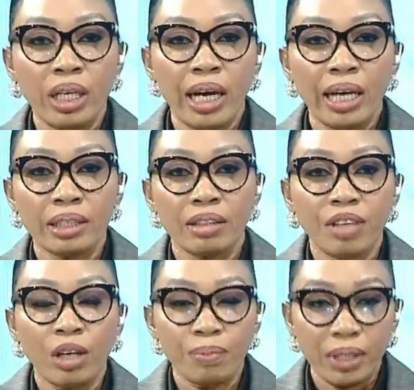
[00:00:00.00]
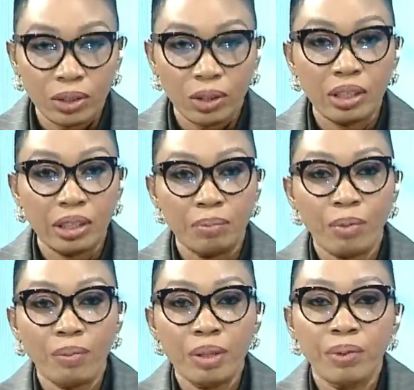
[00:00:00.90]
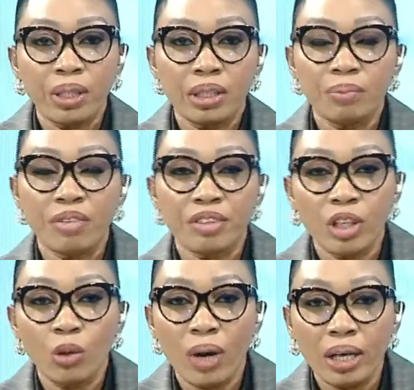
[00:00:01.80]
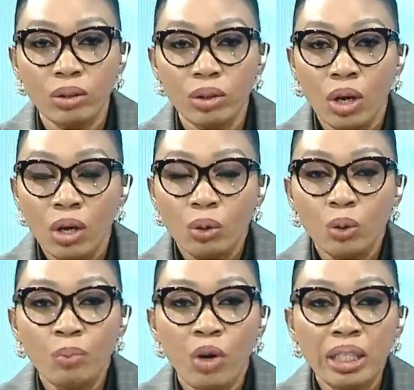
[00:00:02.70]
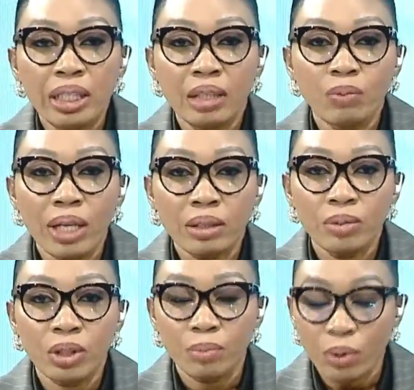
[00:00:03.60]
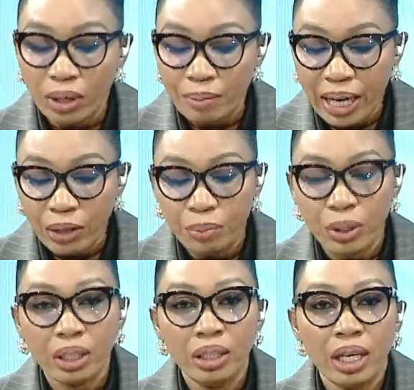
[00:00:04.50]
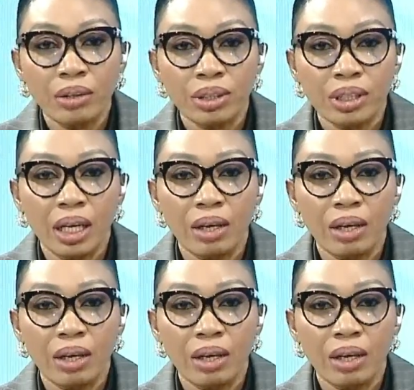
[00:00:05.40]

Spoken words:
and development studies and public policy. Professor Iwuagwu, good morning and welcome to the program. I hope you can hear us now.